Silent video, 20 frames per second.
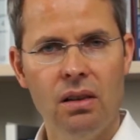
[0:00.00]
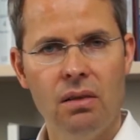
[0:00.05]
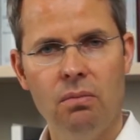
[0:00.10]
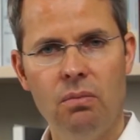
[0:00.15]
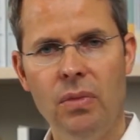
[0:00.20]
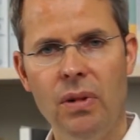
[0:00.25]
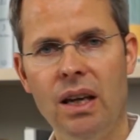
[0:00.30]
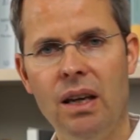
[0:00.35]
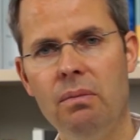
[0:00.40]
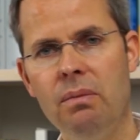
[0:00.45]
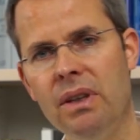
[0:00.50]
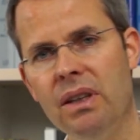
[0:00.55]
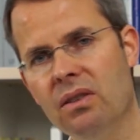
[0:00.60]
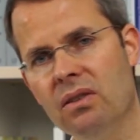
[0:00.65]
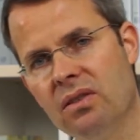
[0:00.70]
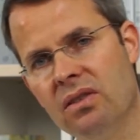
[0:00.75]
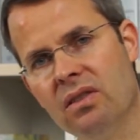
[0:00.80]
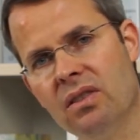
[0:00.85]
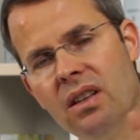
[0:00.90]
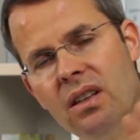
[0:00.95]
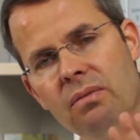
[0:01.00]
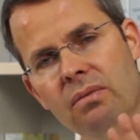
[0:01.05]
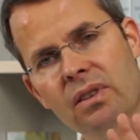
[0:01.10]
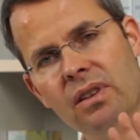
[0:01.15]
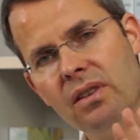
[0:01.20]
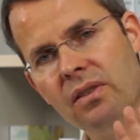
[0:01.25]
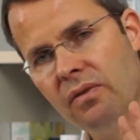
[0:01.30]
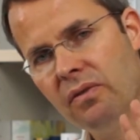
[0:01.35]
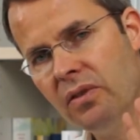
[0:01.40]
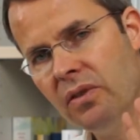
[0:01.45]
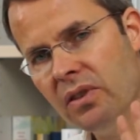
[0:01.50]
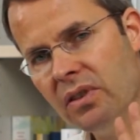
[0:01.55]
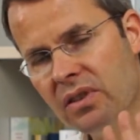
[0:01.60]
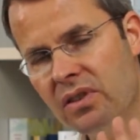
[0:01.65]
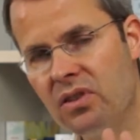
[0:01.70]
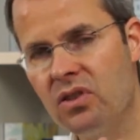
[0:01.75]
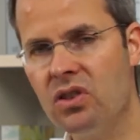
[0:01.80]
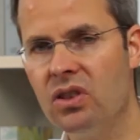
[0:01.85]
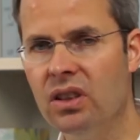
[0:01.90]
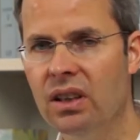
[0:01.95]
Maybe you start with the
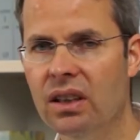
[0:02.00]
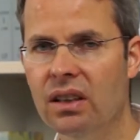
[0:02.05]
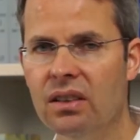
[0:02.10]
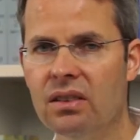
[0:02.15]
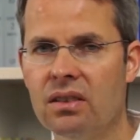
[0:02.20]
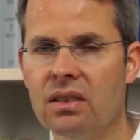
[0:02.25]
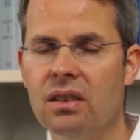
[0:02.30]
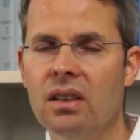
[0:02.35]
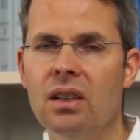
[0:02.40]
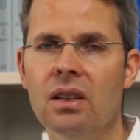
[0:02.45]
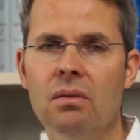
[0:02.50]
first sheet,